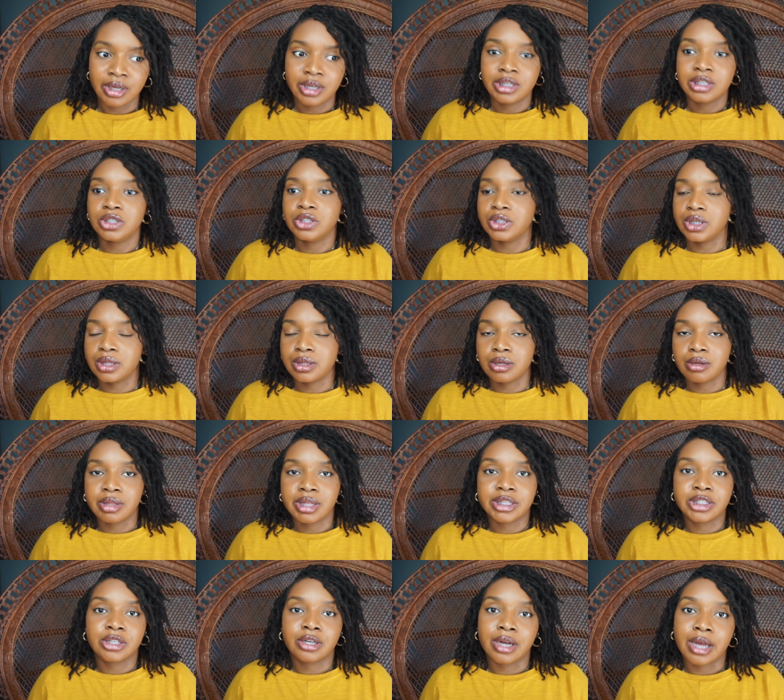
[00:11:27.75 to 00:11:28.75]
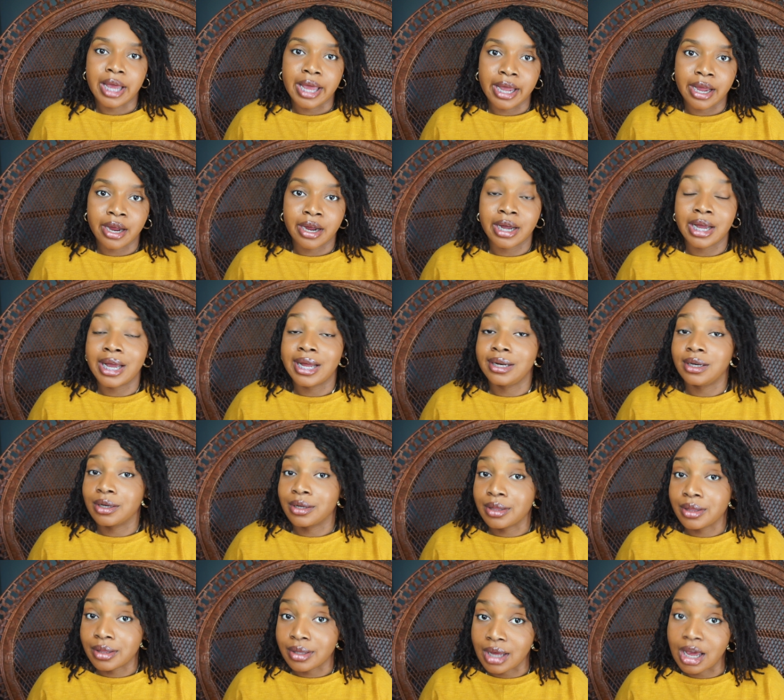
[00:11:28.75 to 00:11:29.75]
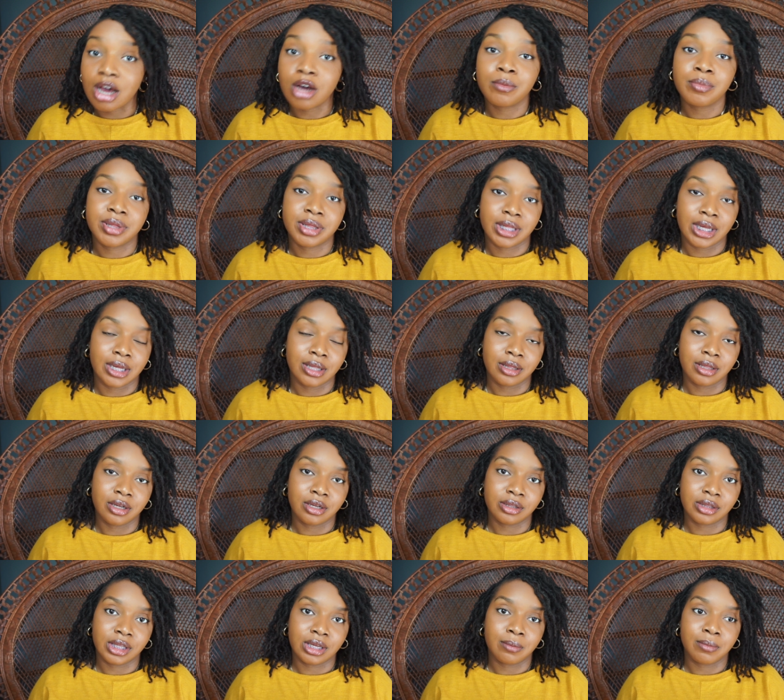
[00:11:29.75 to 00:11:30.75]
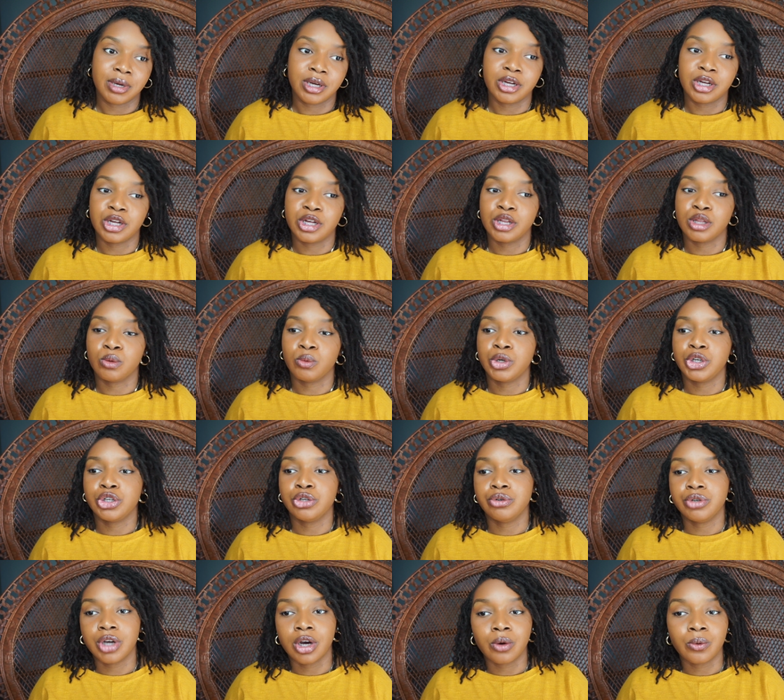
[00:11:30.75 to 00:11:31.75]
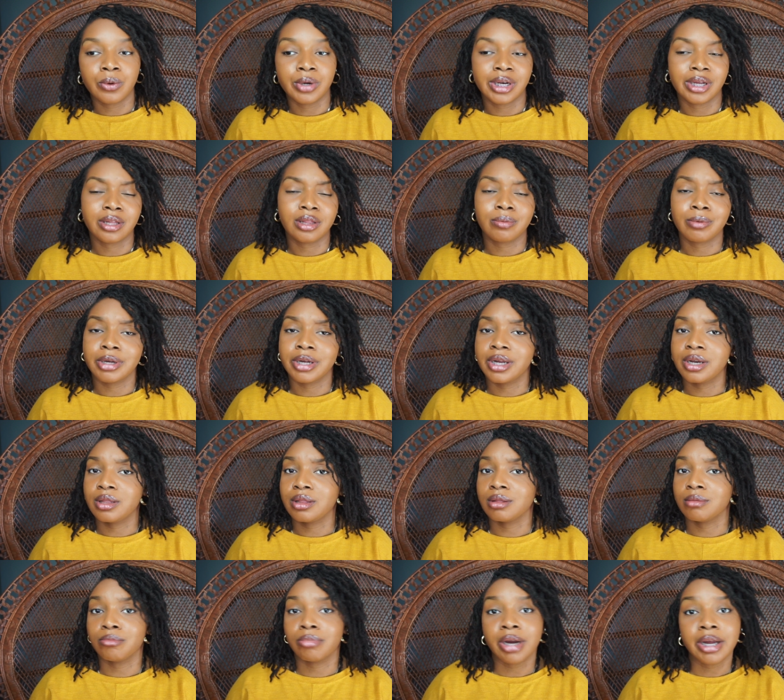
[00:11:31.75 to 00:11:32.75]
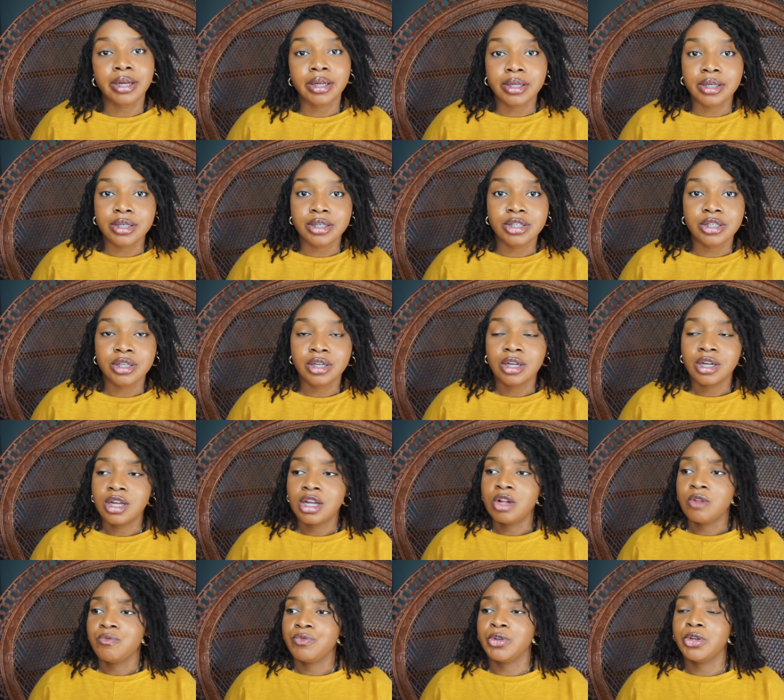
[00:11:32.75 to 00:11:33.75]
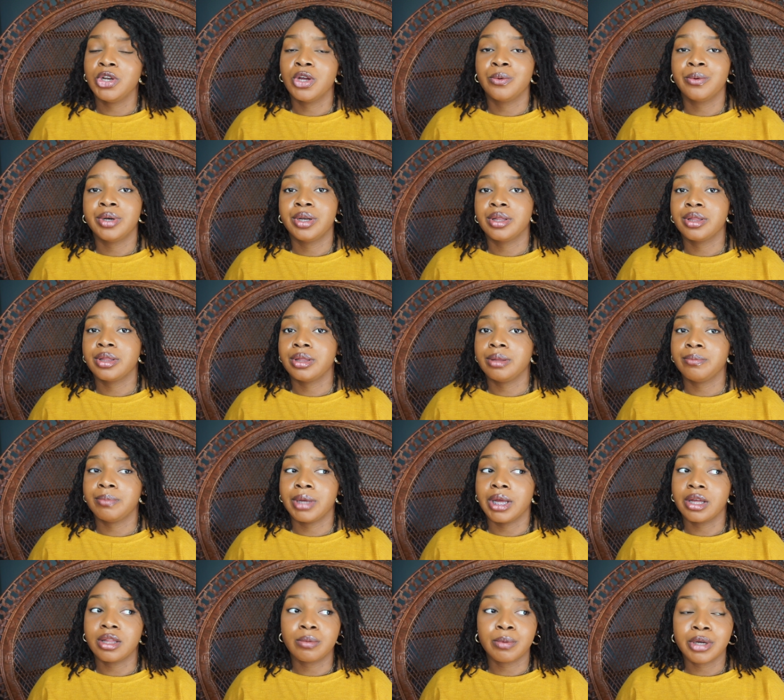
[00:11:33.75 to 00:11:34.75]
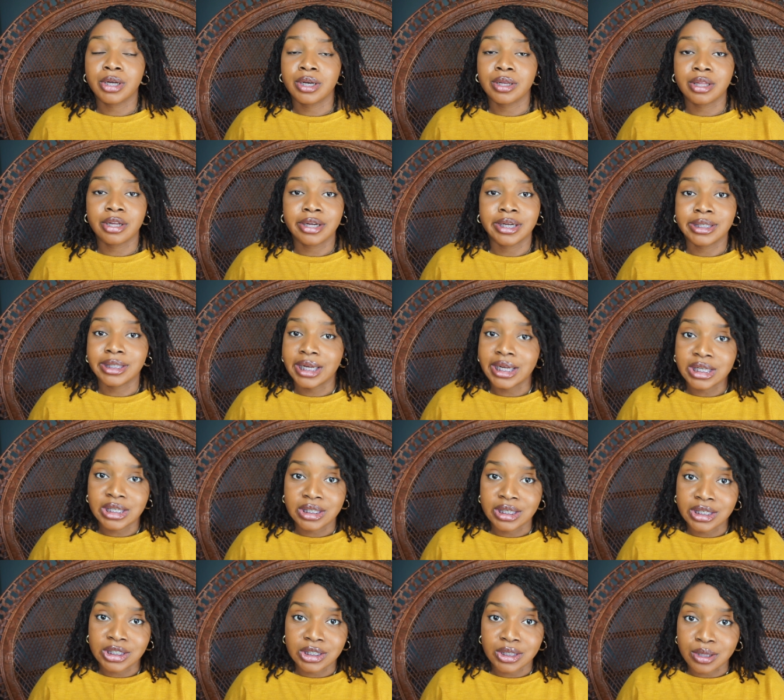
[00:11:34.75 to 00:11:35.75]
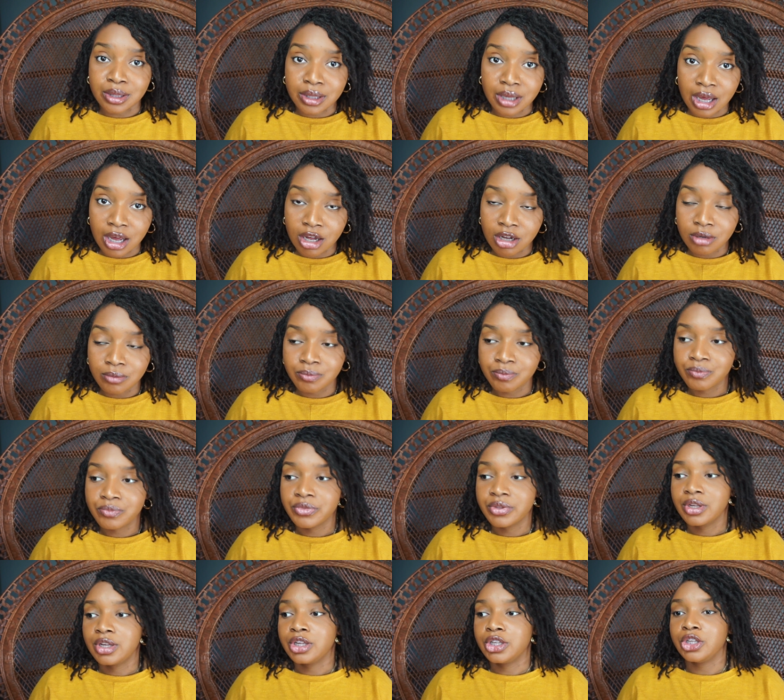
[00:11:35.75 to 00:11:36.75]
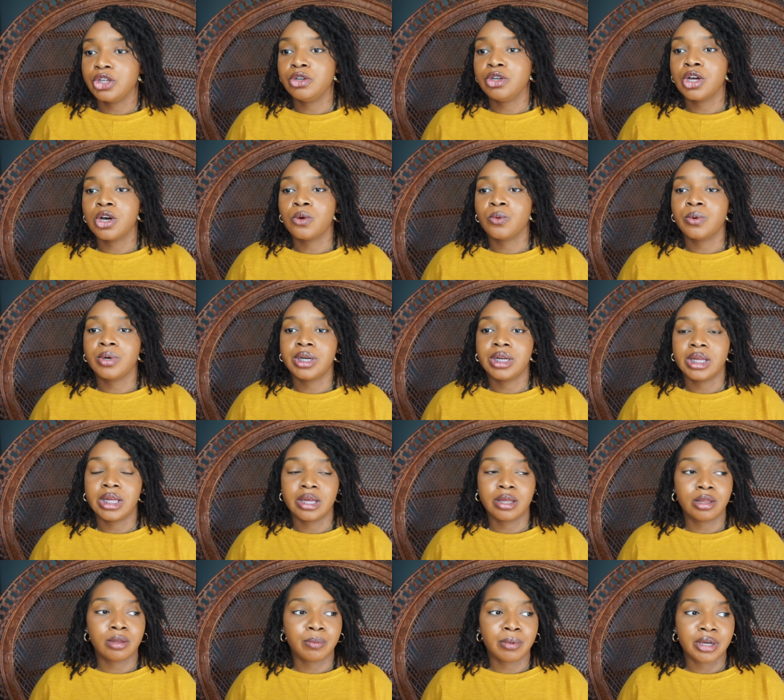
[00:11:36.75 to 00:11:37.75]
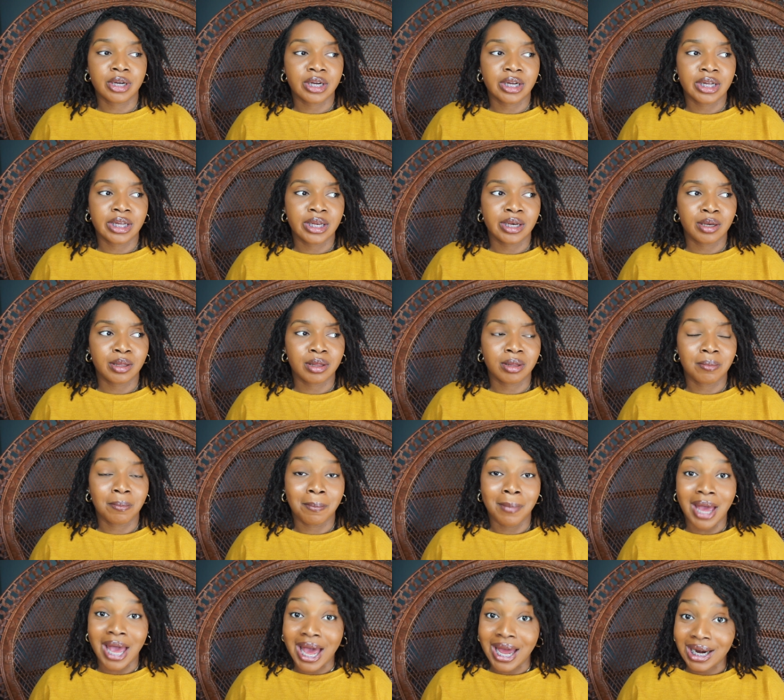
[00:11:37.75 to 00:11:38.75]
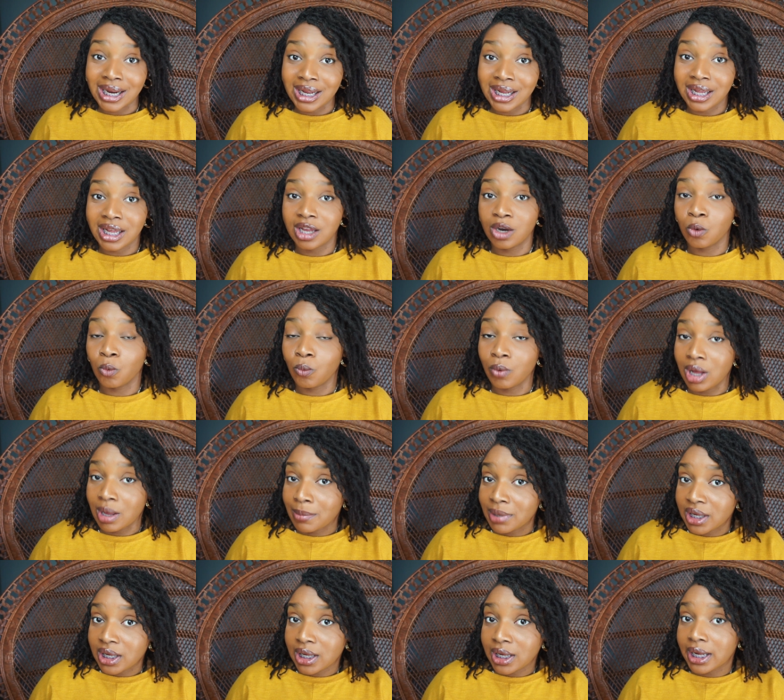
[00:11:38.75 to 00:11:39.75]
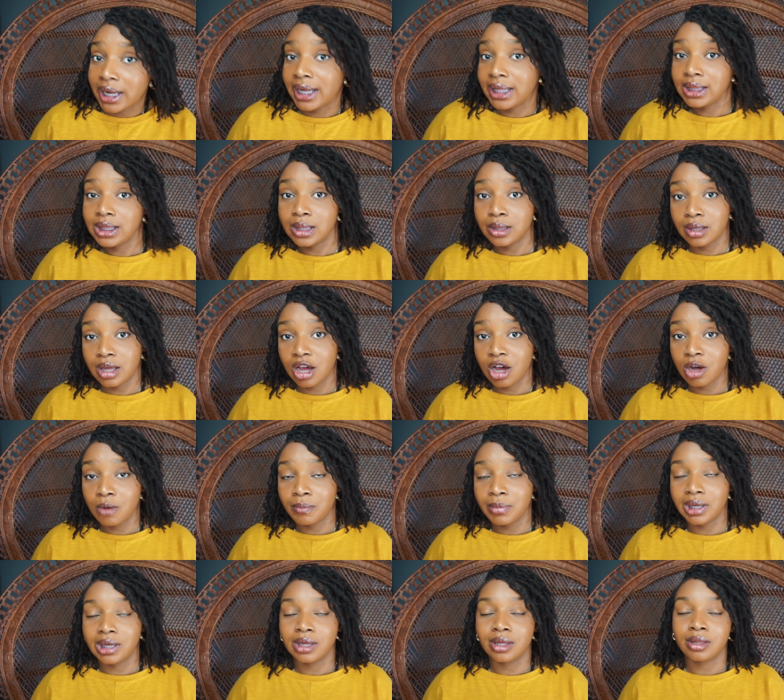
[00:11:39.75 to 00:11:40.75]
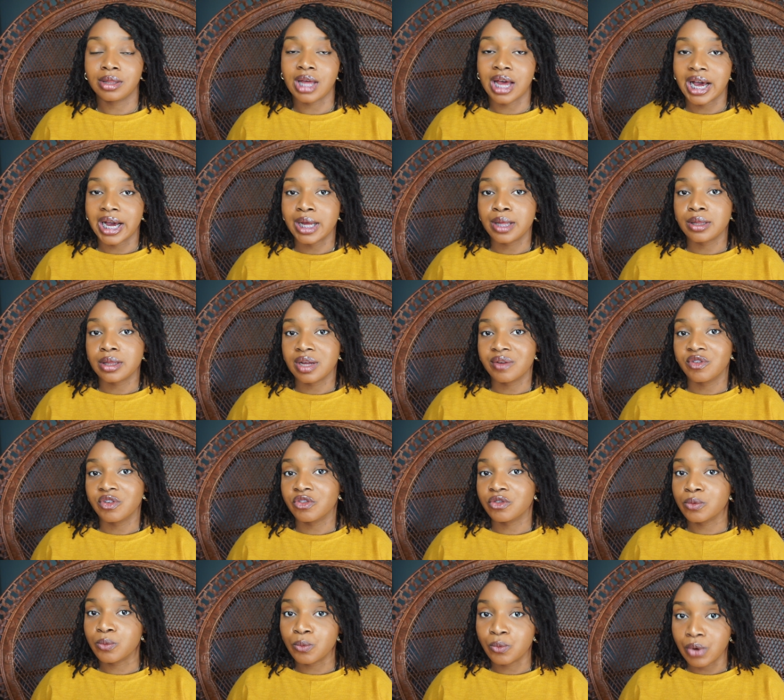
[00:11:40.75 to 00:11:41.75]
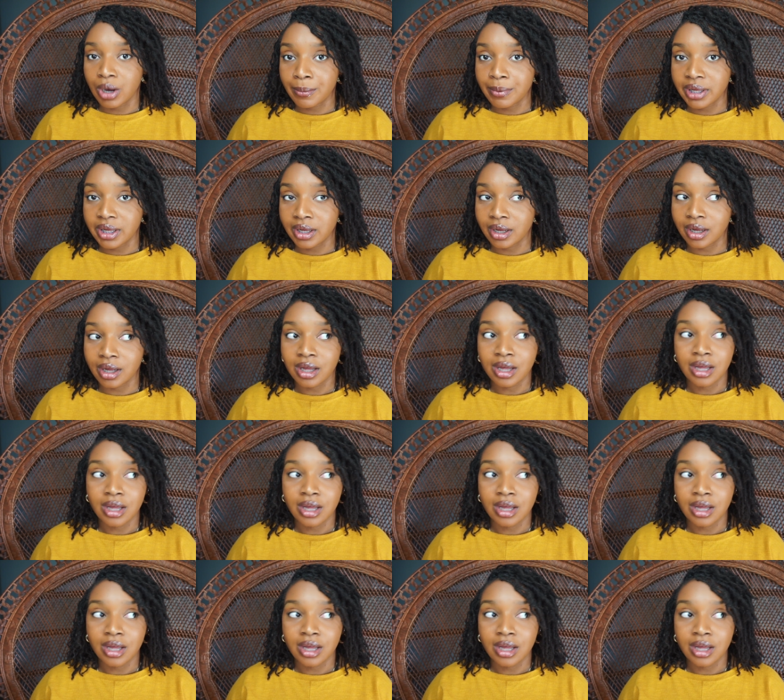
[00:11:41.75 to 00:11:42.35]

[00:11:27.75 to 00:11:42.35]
just so that your hair and your scalp stays healthy. Because what you don't want to experience is breakage. You don't want to experience irritation at your scalp. You don't want to experience matting and webbing at the scalp, because I suffer from webbing